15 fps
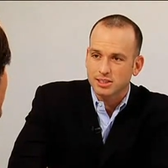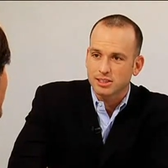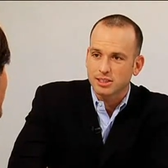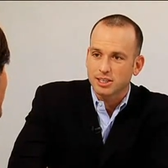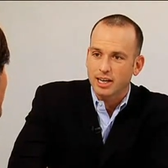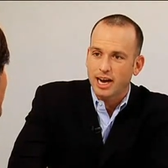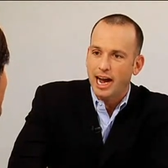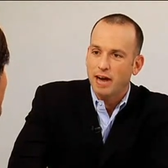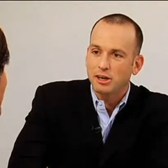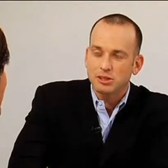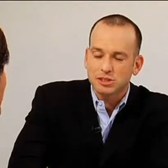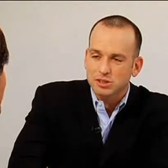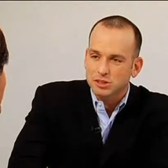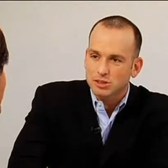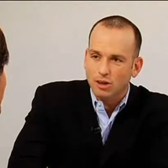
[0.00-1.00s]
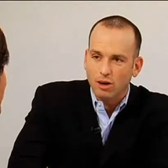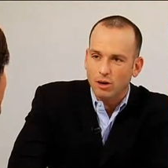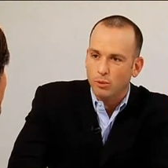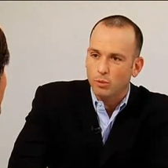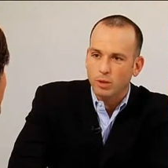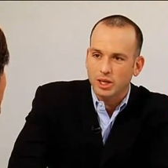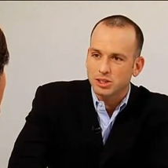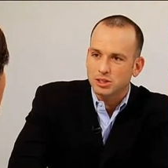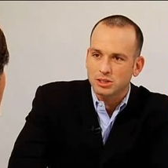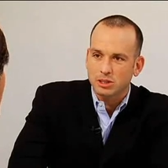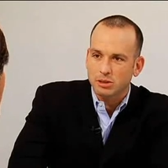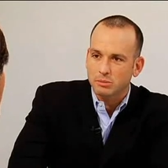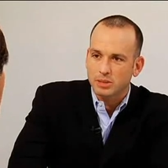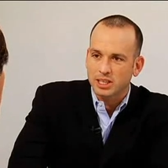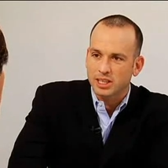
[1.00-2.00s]
Nothing. How did you start? Where did you
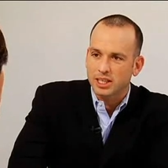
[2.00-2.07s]
know to